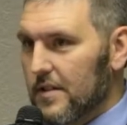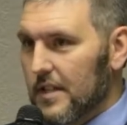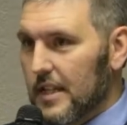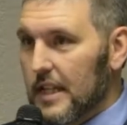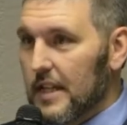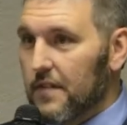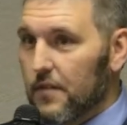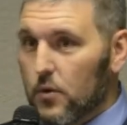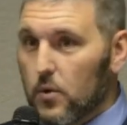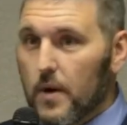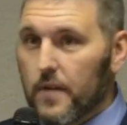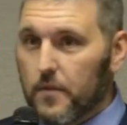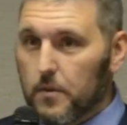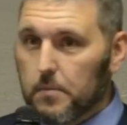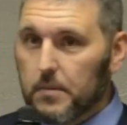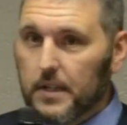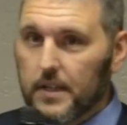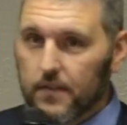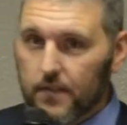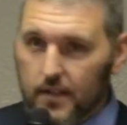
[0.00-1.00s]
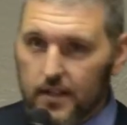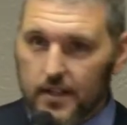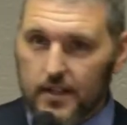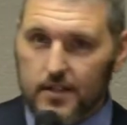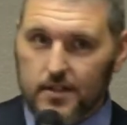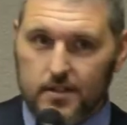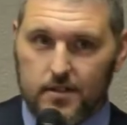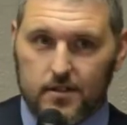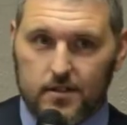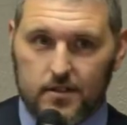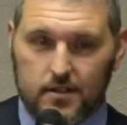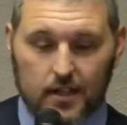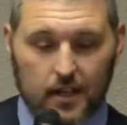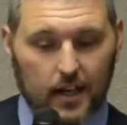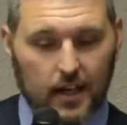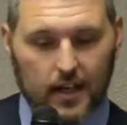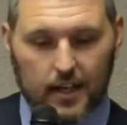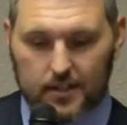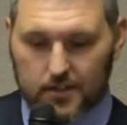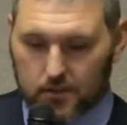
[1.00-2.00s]
And if you ever believe it is, then I
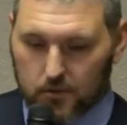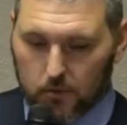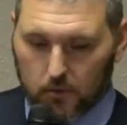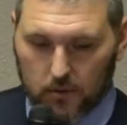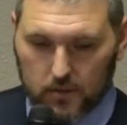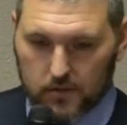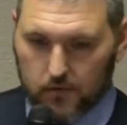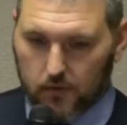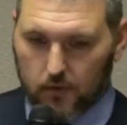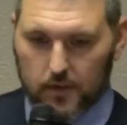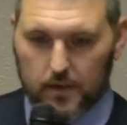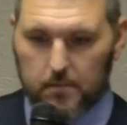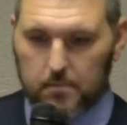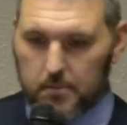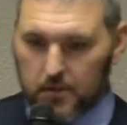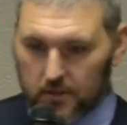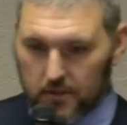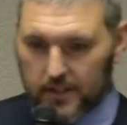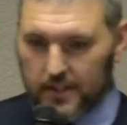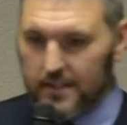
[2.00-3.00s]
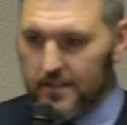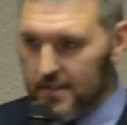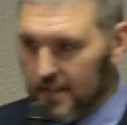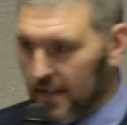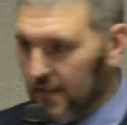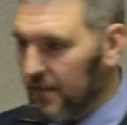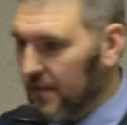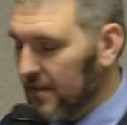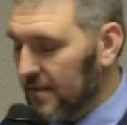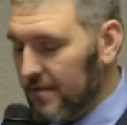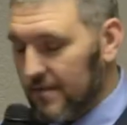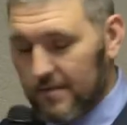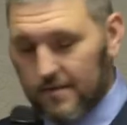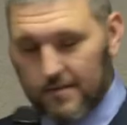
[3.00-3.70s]
got two words for you building seven.